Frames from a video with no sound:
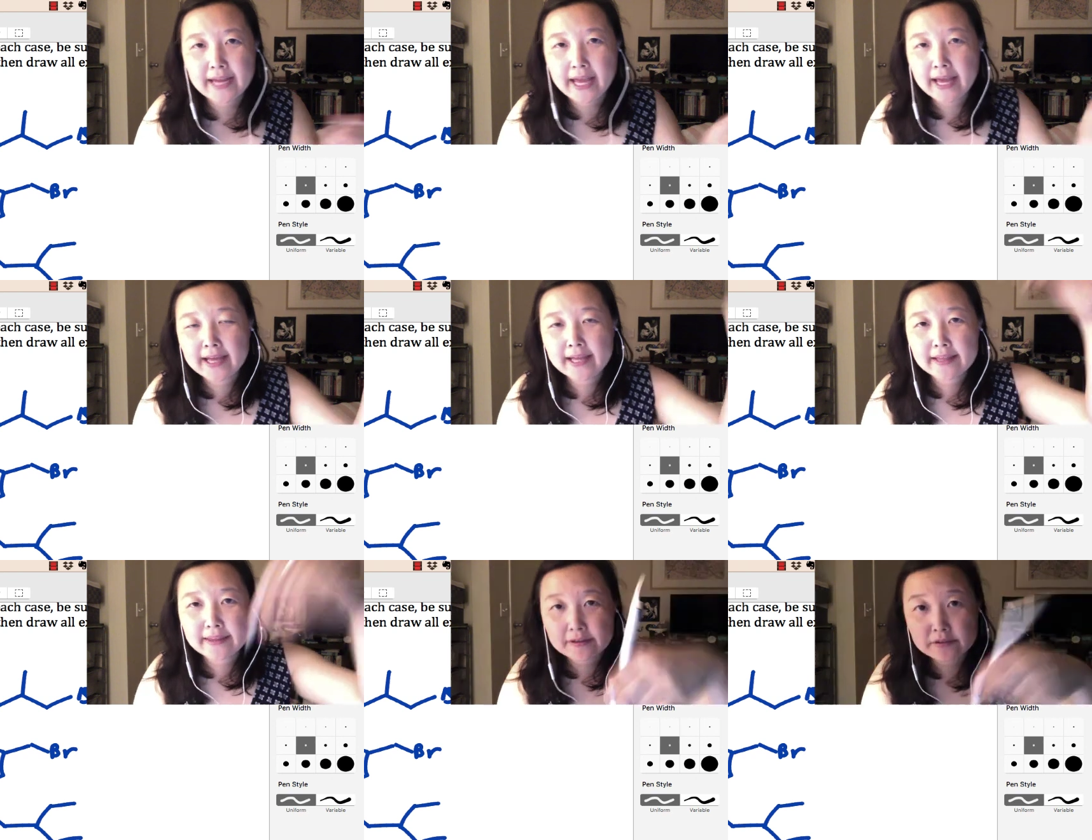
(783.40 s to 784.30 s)
add,
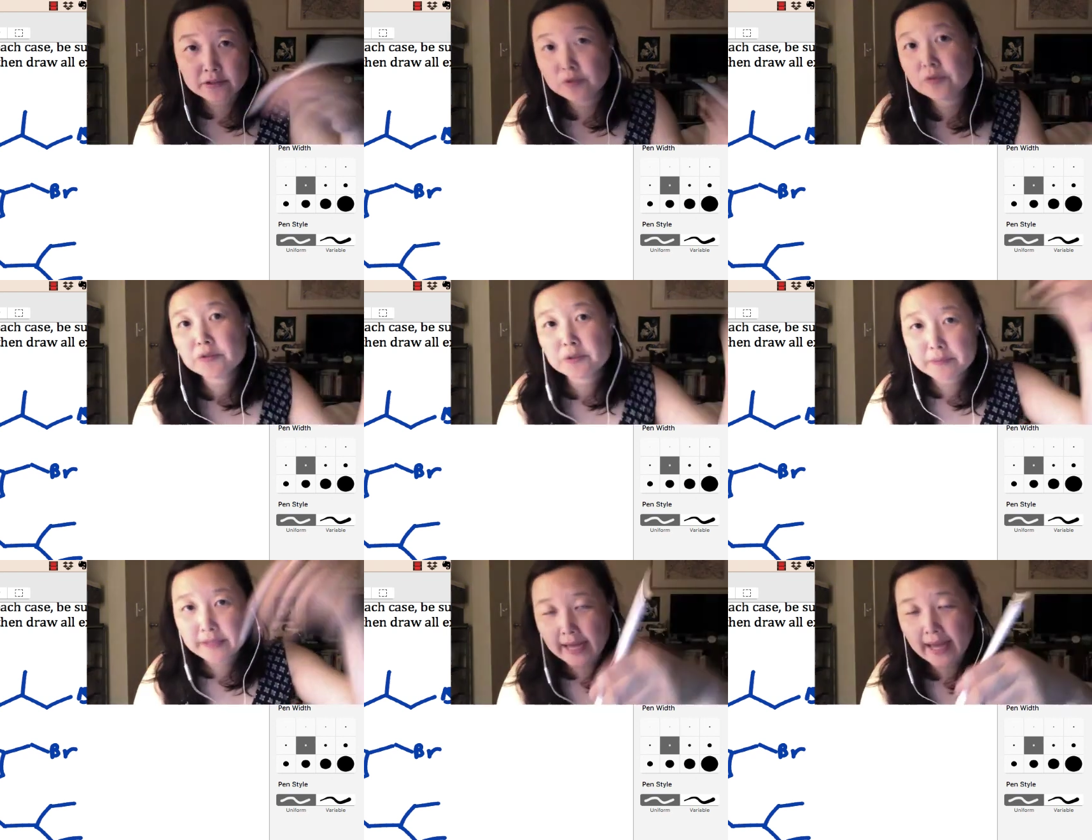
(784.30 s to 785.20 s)
the new
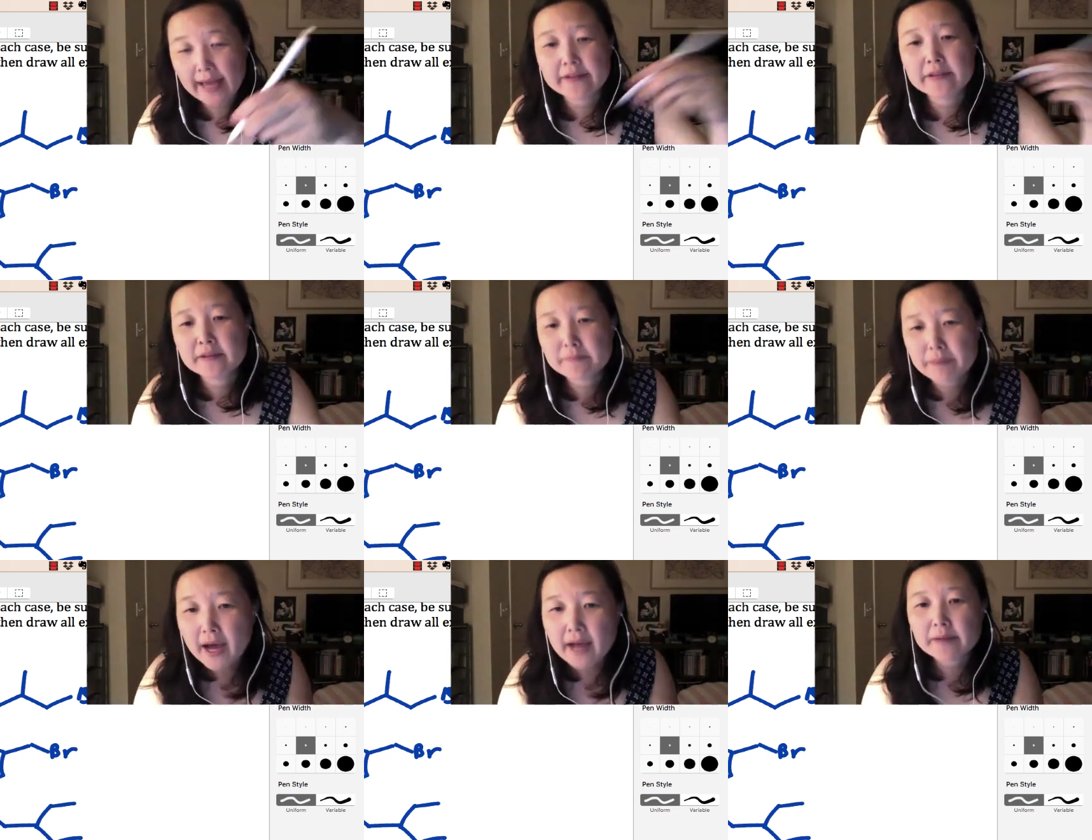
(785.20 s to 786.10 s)
group can add on the
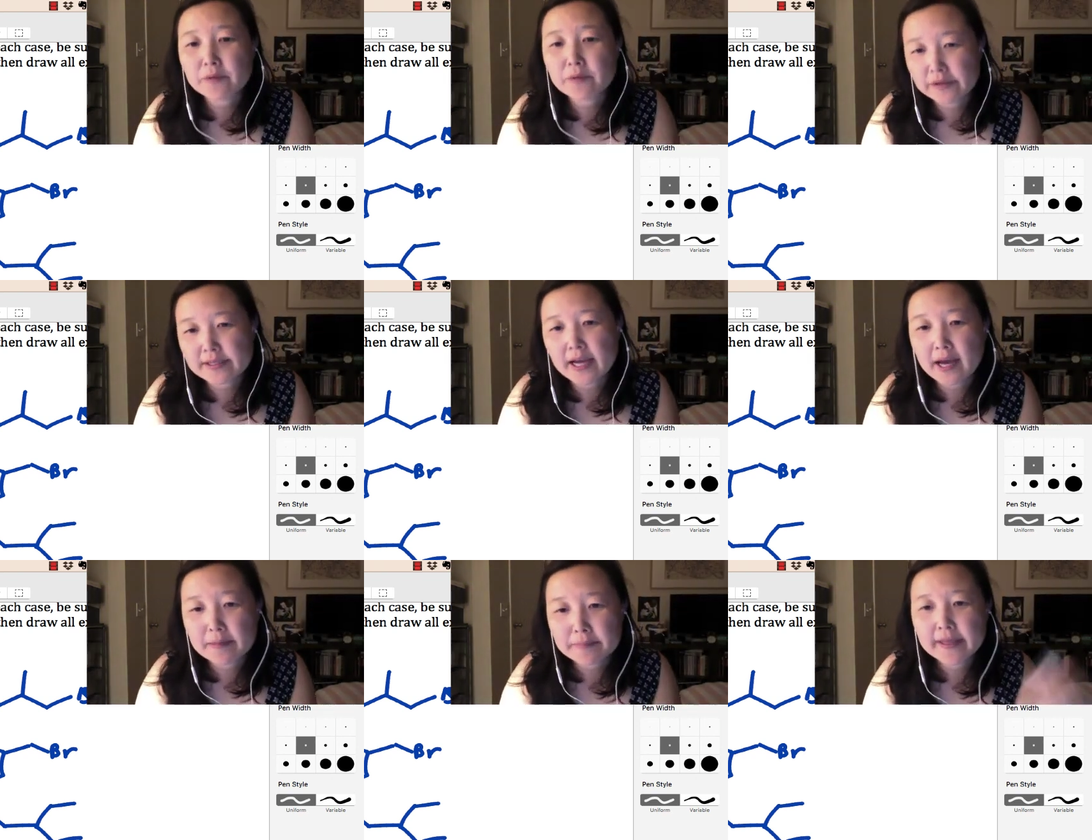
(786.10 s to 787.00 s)
bottom or the
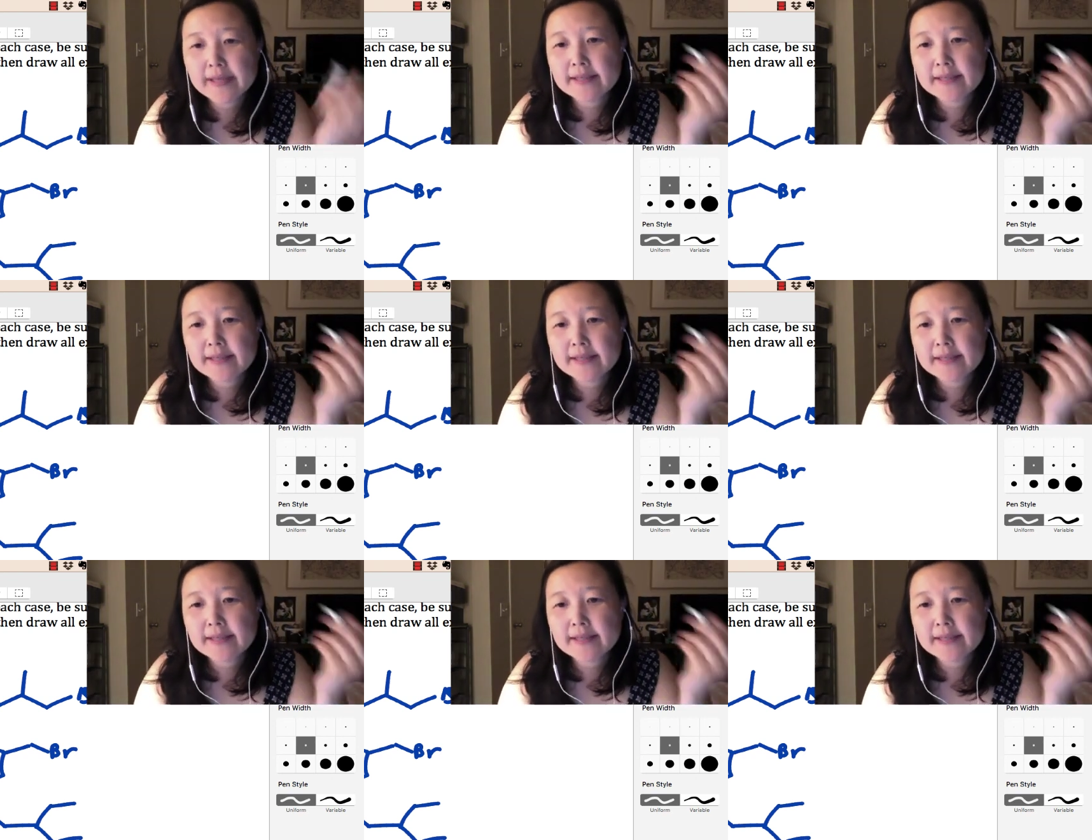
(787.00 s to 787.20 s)
top.